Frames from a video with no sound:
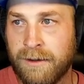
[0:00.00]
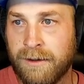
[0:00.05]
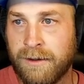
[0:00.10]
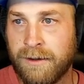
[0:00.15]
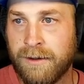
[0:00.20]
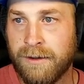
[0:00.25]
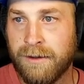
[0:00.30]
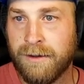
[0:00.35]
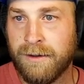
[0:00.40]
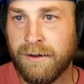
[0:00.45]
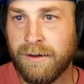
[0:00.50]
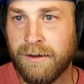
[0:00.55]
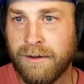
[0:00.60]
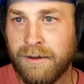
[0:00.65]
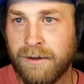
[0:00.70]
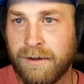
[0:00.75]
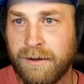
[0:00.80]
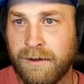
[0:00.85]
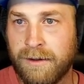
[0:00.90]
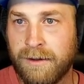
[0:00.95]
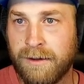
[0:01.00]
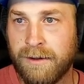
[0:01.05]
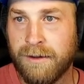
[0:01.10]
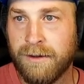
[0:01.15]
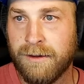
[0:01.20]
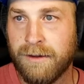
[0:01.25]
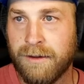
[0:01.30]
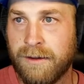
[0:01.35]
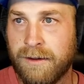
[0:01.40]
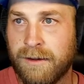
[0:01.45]

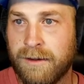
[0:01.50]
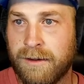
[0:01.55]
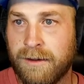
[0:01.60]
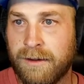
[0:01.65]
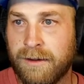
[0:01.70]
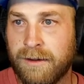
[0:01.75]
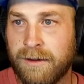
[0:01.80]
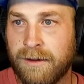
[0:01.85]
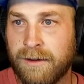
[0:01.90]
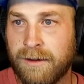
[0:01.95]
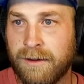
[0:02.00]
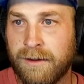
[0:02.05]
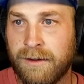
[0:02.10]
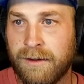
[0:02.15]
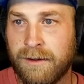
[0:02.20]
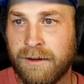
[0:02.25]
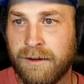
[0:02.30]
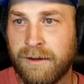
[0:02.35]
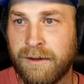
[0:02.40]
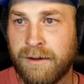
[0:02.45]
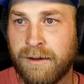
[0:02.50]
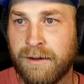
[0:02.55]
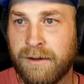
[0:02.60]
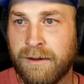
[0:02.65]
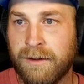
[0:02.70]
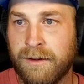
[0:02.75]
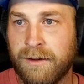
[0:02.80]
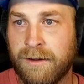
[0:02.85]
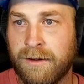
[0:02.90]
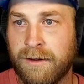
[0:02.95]

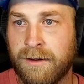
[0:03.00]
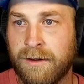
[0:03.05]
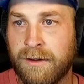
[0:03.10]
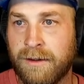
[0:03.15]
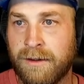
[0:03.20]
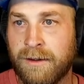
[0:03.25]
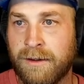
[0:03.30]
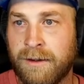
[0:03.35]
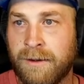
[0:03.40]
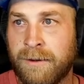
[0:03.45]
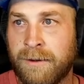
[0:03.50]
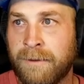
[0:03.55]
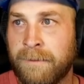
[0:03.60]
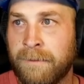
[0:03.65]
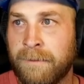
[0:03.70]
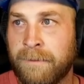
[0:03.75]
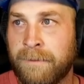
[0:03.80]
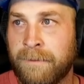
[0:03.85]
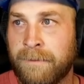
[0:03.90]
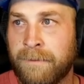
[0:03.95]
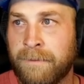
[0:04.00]
This person isn't speaking.